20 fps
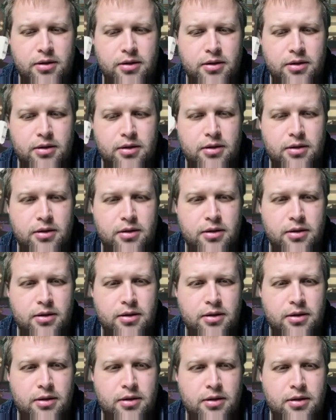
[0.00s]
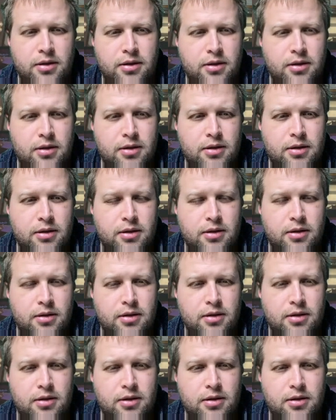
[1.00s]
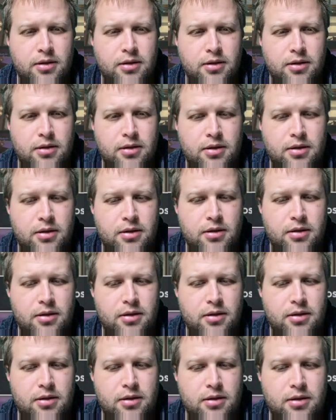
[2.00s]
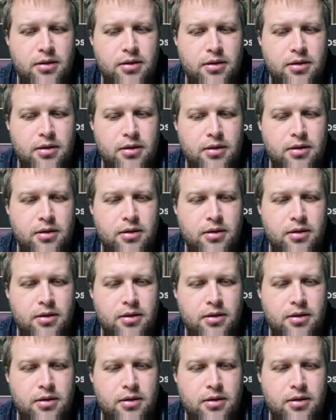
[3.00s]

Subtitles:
Nothing is said.